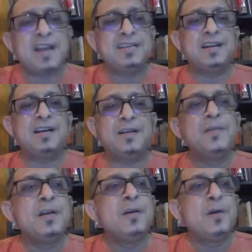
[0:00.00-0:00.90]
idea
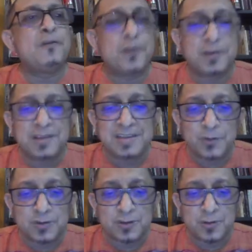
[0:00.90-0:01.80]
of what these
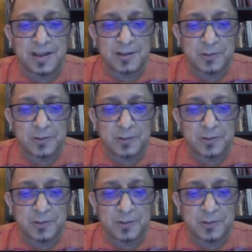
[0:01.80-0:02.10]
books look like.